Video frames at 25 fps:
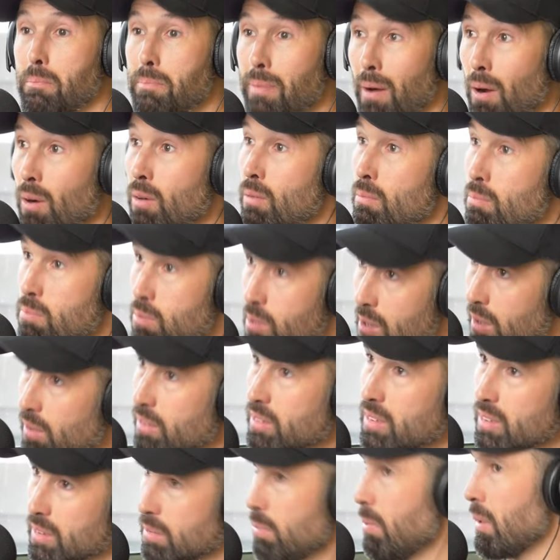bone
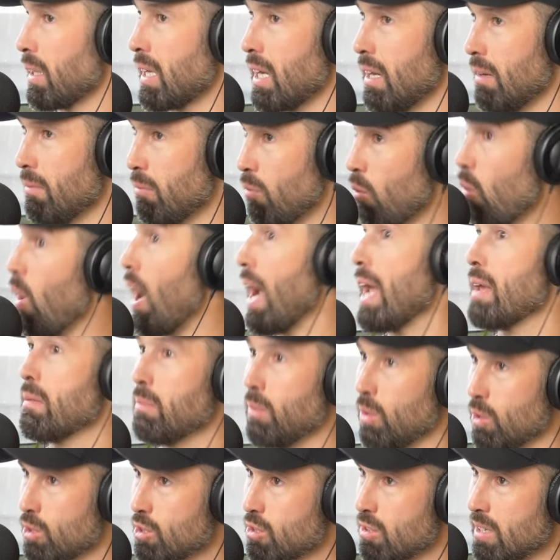broths have become way
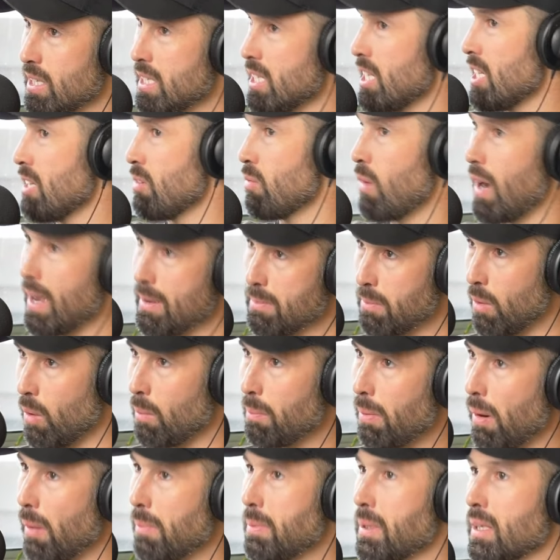more trendy, way more
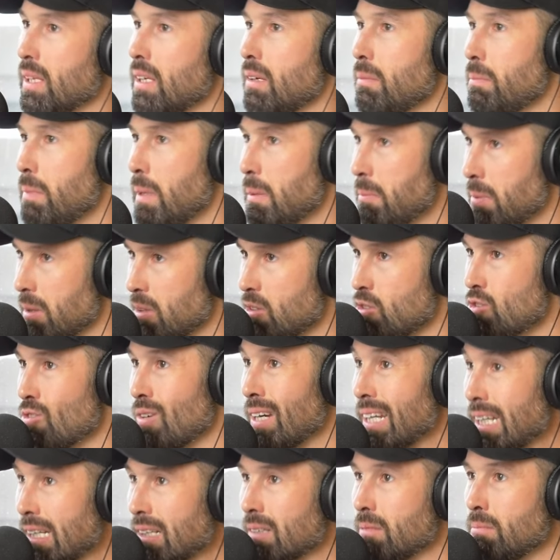popular. People are
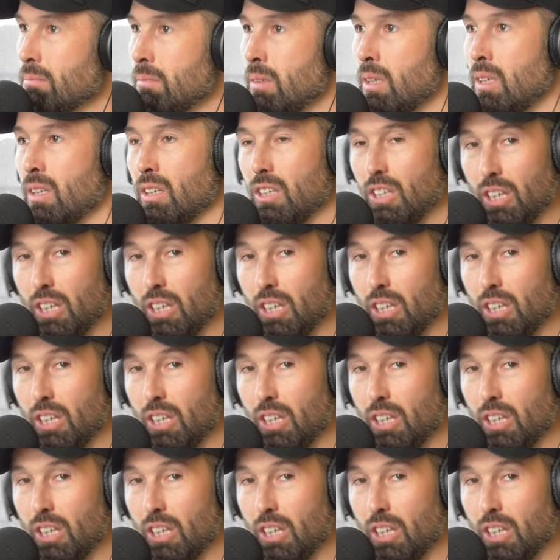drinking them.